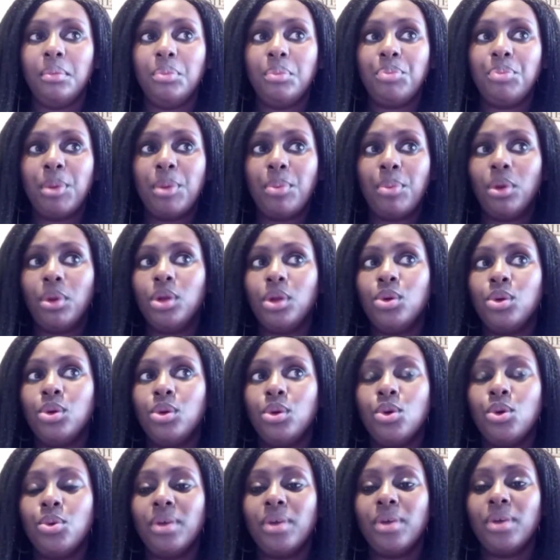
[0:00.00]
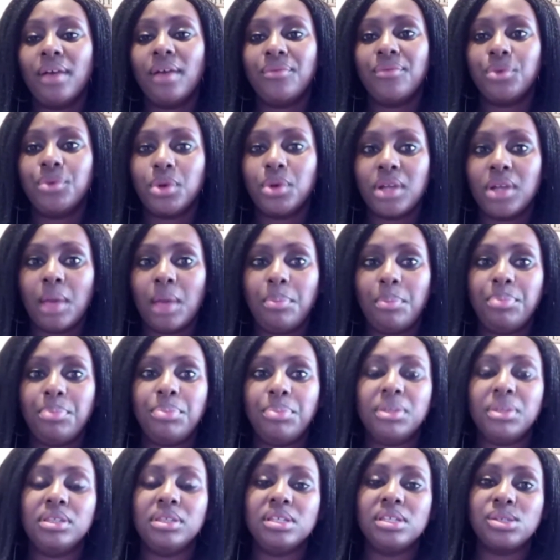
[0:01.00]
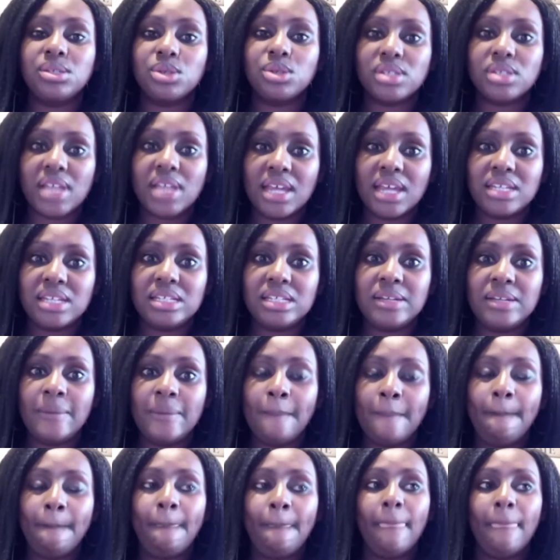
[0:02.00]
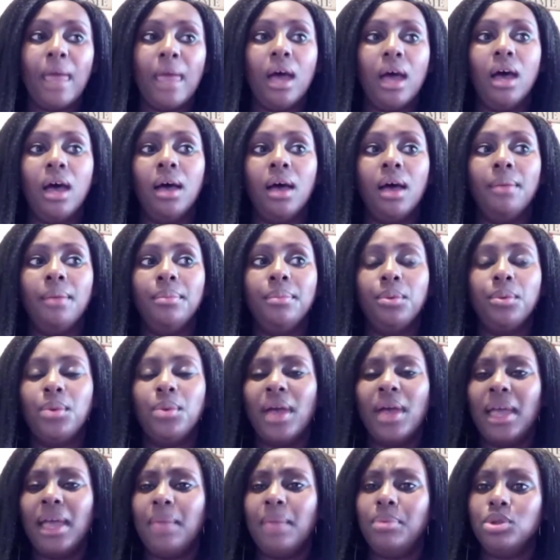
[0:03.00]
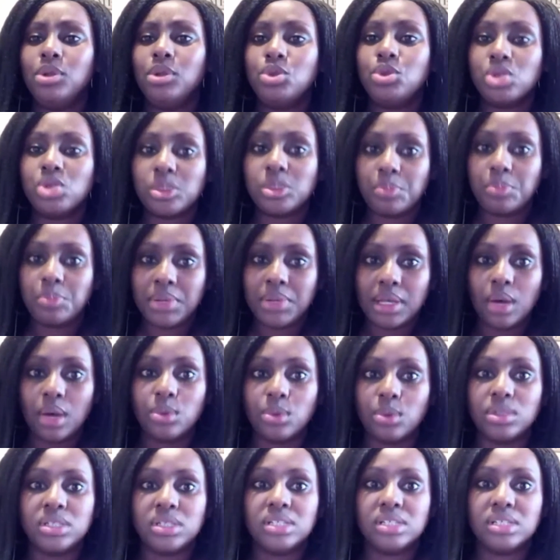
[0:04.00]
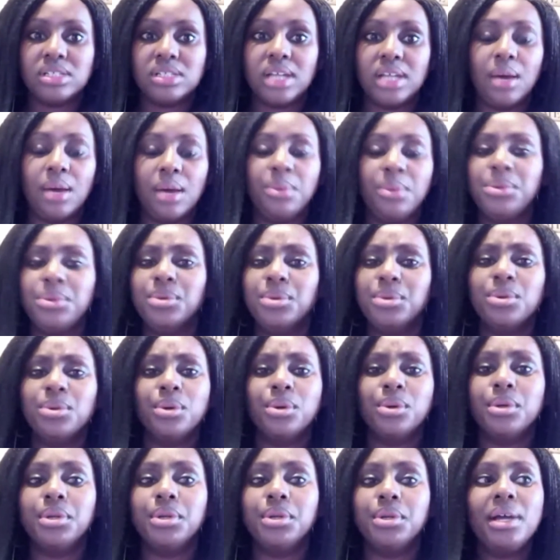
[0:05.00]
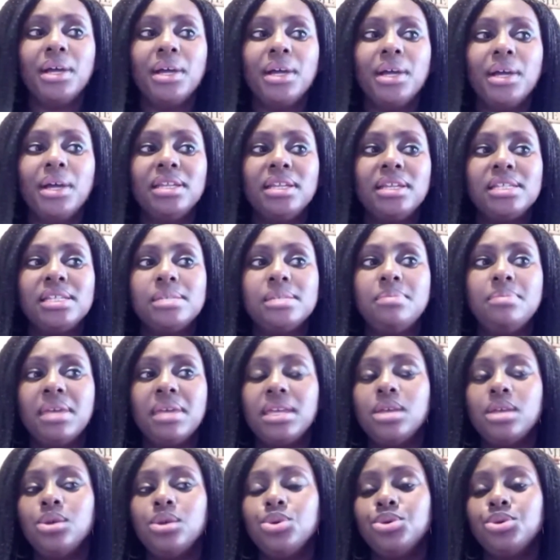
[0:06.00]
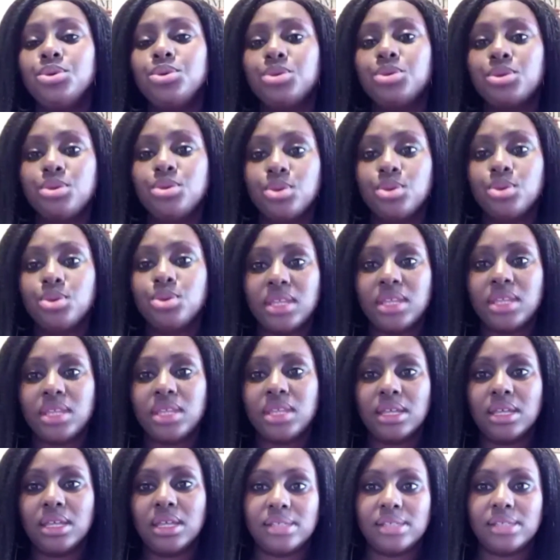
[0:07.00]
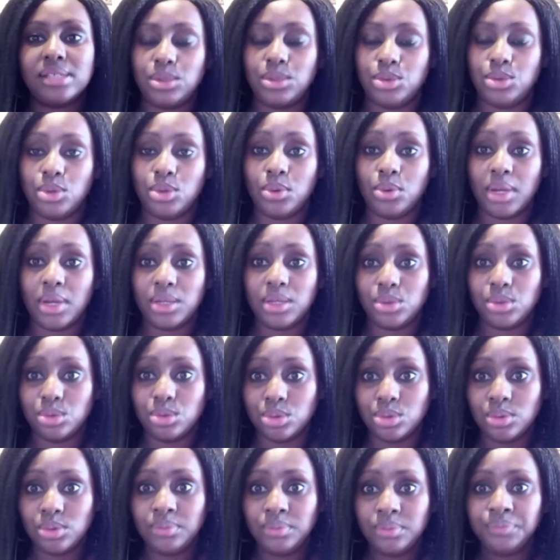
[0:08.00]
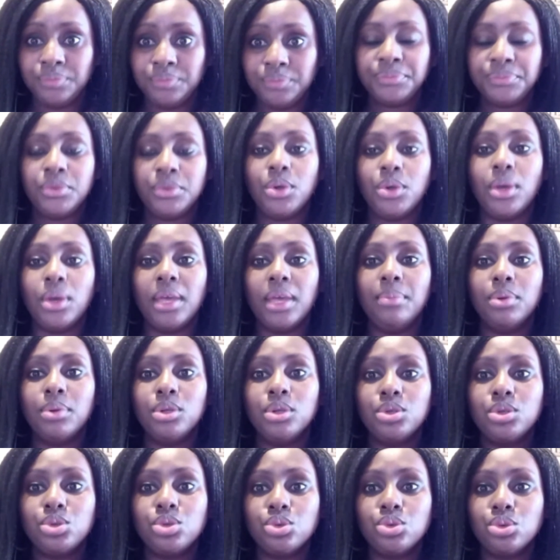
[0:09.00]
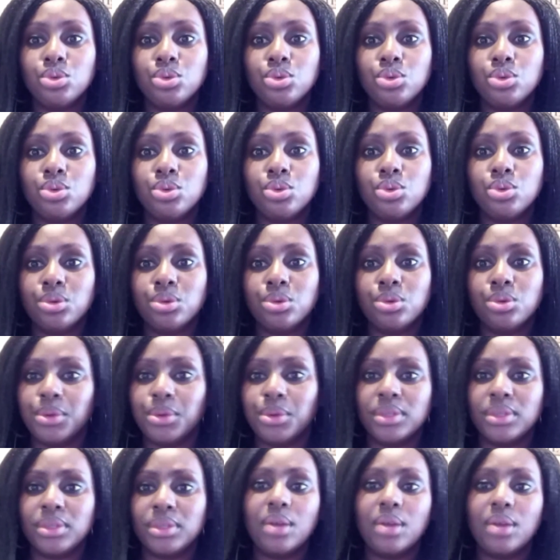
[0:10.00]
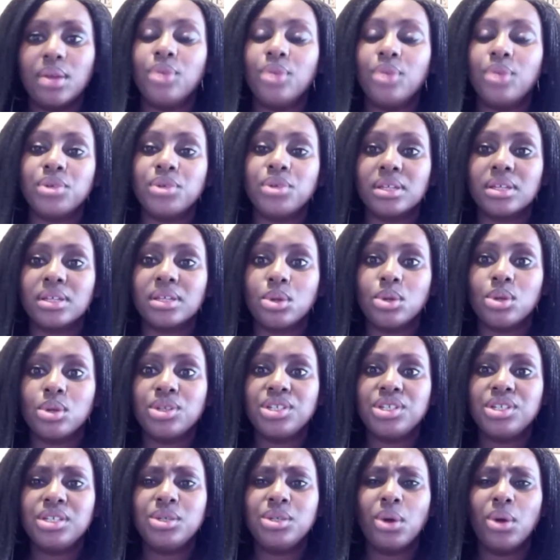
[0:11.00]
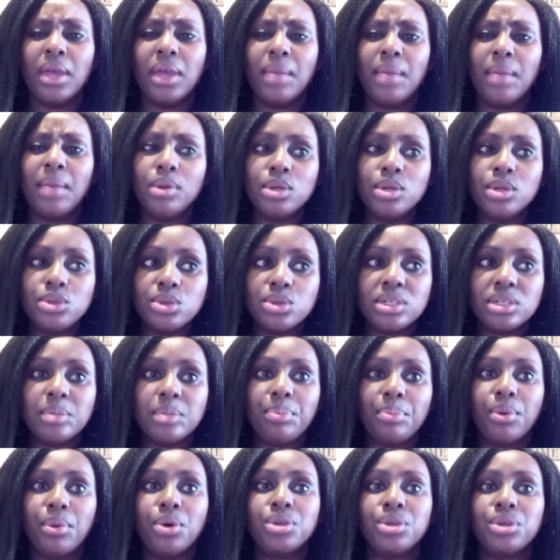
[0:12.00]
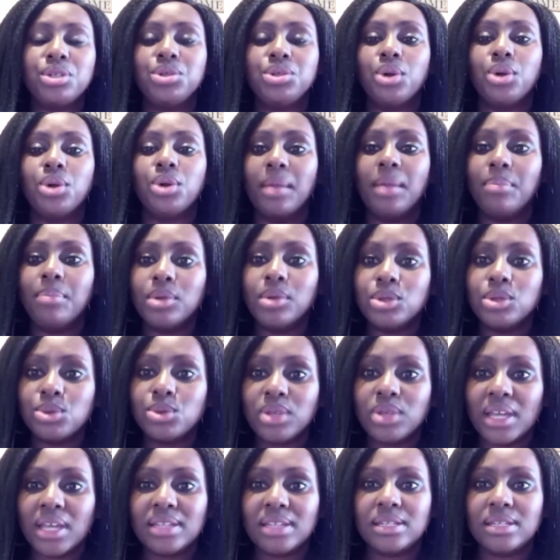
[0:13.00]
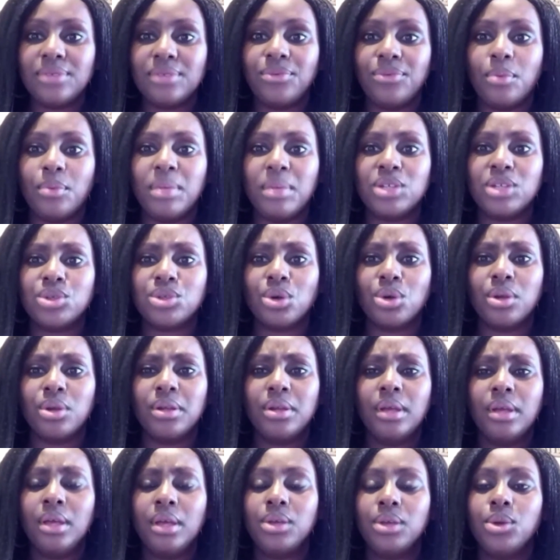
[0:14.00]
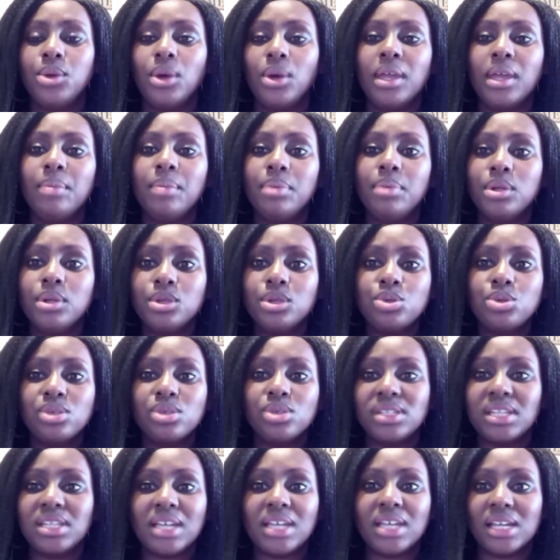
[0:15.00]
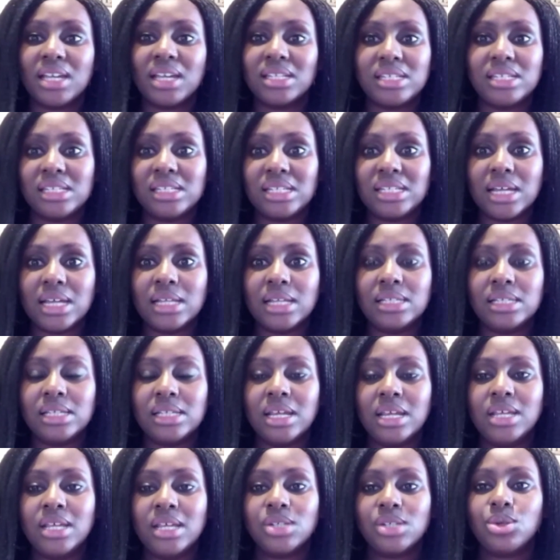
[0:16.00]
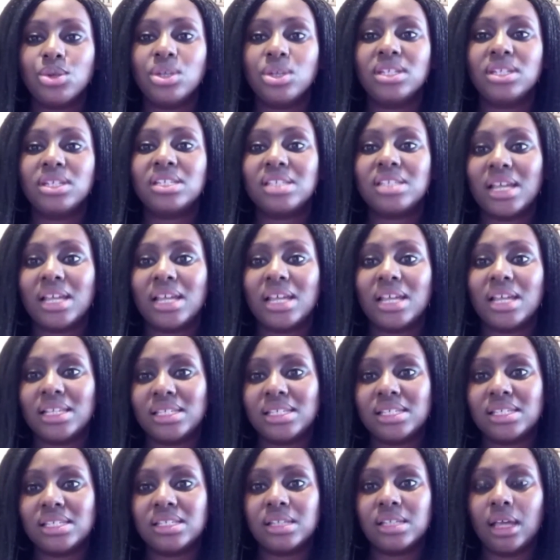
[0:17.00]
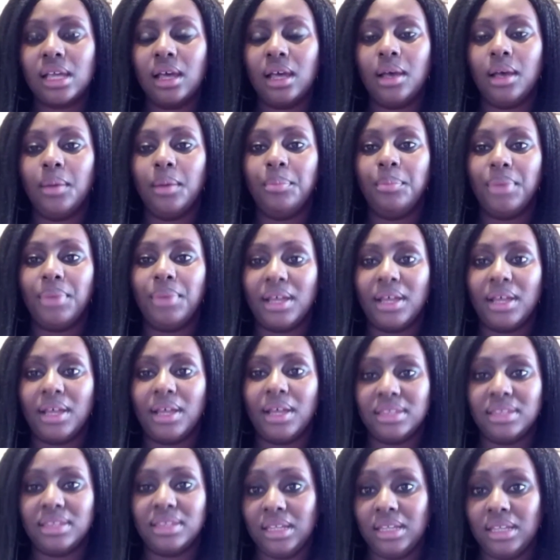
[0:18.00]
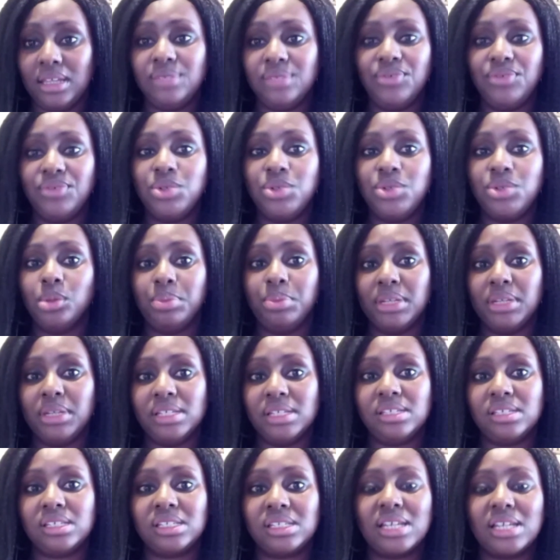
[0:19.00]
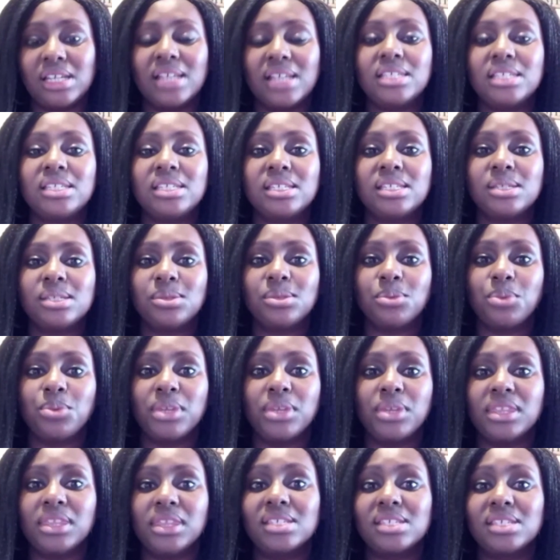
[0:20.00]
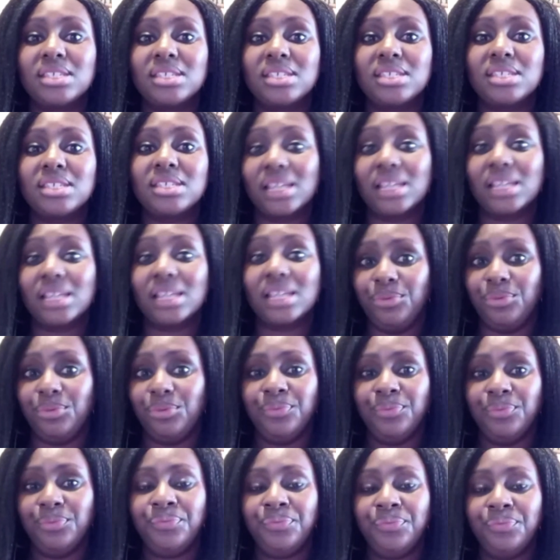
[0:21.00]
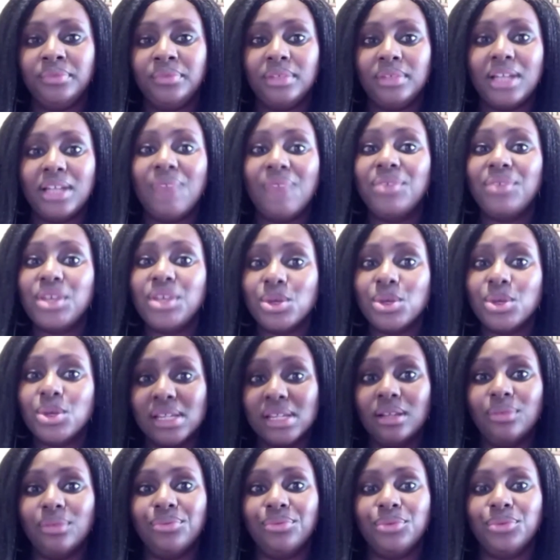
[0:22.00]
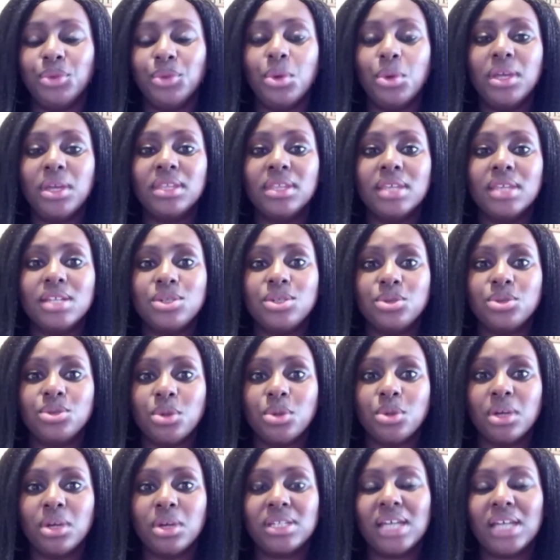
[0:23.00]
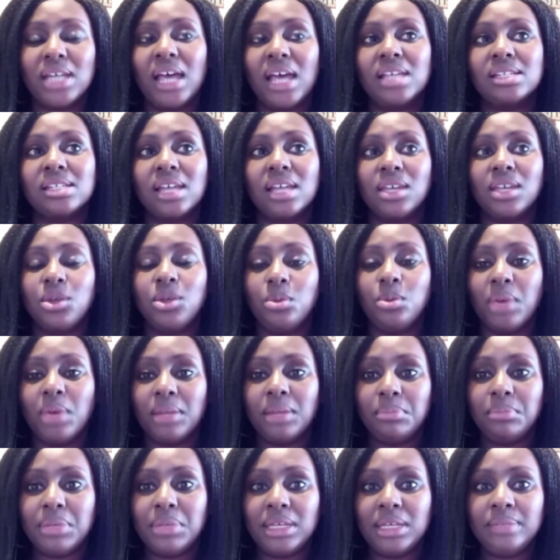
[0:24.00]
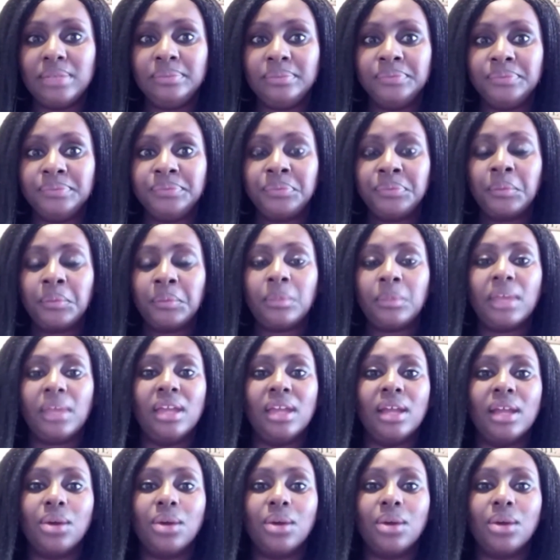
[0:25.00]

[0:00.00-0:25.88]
People who we have grown up in this society, we are able to speak out. Now, no one is making you do things that you don't want to do. You're able to, thank God for technology. You're able to report. You're able to get information. You're able to seek assistance. So it starts at the individual place. Starts with self, loving yourself, knowing that, as a human being, and